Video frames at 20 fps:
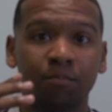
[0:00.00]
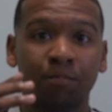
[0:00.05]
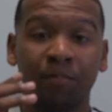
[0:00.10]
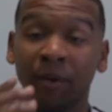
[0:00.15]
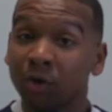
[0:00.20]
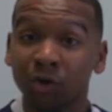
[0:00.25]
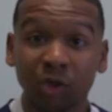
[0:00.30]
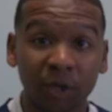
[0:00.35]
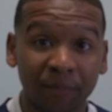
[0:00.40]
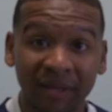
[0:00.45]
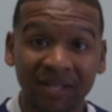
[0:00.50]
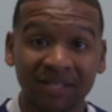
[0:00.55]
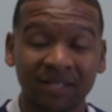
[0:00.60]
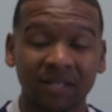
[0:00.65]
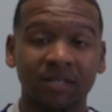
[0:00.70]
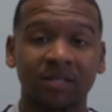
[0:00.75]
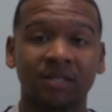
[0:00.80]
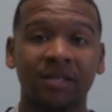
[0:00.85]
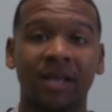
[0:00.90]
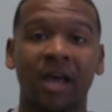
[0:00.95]
build your
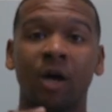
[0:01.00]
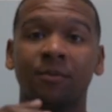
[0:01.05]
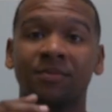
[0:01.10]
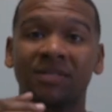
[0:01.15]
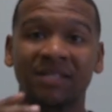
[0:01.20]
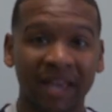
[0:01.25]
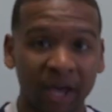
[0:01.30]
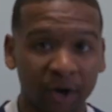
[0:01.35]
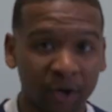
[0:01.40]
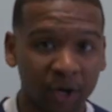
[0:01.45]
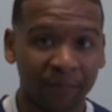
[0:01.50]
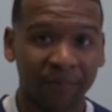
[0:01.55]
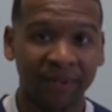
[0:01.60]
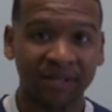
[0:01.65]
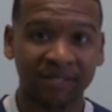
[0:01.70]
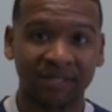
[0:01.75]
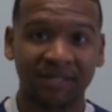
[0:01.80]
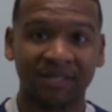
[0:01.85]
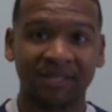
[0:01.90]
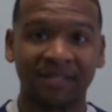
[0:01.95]
business, to help scale your
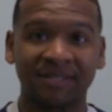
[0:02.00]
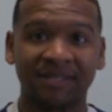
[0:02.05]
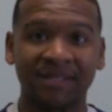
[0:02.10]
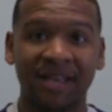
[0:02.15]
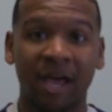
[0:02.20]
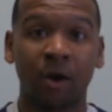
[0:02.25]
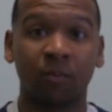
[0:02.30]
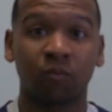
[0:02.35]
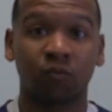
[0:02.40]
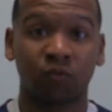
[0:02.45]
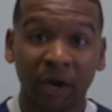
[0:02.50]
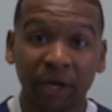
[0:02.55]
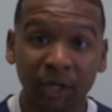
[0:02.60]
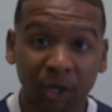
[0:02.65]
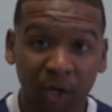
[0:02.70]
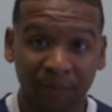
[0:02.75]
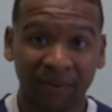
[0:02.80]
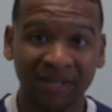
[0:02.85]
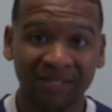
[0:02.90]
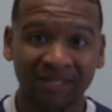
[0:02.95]
business, and to help run
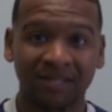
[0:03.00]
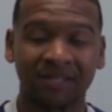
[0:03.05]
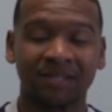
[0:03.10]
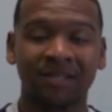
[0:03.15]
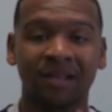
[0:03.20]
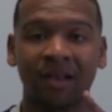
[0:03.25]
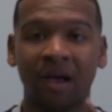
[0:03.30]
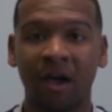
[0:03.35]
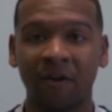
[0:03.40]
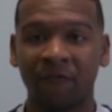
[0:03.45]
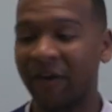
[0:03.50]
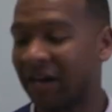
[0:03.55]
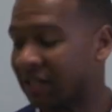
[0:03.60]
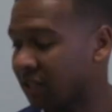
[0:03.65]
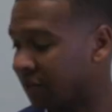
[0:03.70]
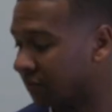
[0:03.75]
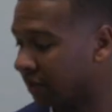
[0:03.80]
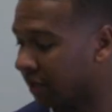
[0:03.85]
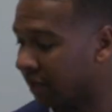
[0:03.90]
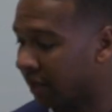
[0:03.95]
your business
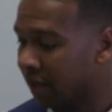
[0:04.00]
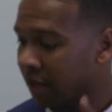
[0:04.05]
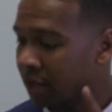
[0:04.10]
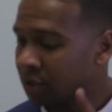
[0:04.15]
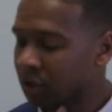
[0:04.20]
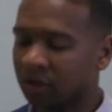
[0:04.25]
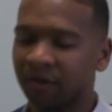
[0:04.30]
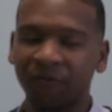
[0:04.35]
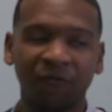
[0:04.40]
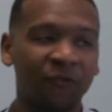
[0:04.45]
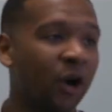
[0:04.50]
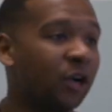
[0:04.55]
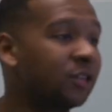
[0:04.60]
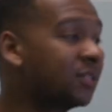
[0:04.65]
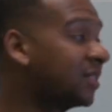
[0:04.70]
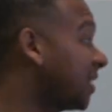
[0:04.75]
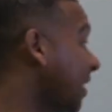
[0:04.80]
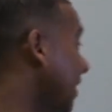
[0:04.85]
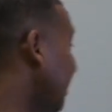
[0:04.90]
effectively. So the first